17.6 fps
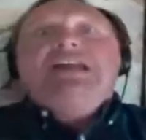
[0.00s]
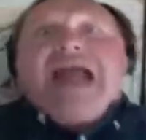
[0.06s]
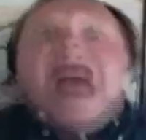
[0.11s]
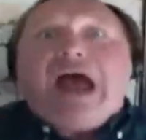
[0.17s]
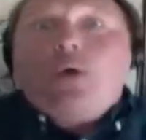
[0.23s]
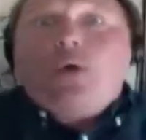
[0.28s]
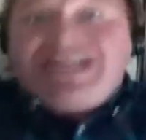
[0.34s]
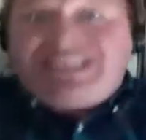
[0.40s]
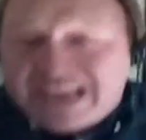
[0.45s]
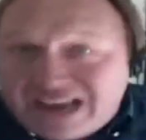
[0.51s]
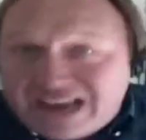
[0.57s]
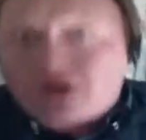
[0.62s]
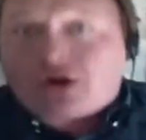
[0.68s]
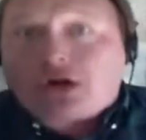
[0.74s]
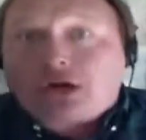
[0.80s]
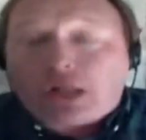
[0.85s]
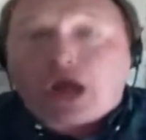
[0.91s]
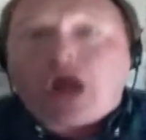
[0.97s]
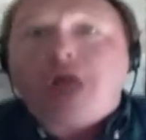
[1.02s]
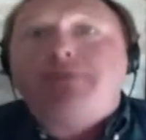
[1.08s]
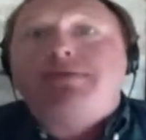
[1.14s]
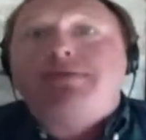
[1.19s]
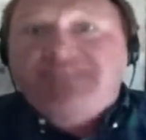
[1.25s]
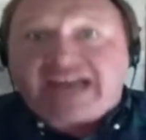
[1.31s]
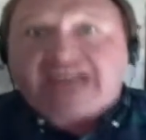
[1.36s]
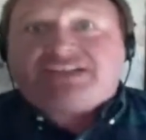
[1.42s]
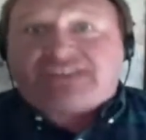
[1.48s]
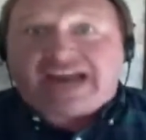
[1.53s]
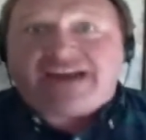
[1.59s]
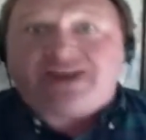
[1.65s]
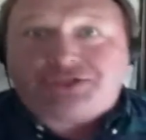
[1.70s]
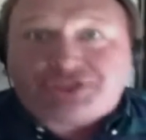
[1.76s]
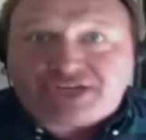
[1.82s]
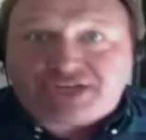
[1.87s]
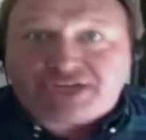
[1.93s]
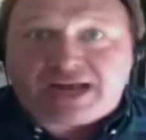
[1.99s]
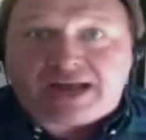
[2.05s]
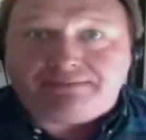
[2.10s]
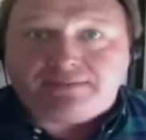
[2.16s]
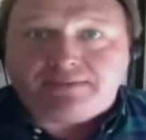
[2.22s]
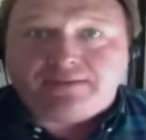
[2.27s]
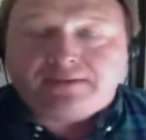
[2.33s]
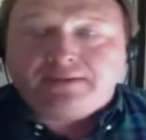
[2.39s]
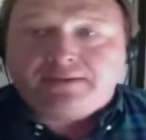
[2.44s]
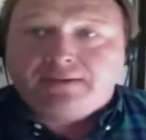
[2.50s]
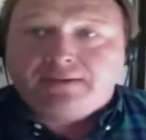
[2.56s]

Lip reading: Now it's here, global dictatorship.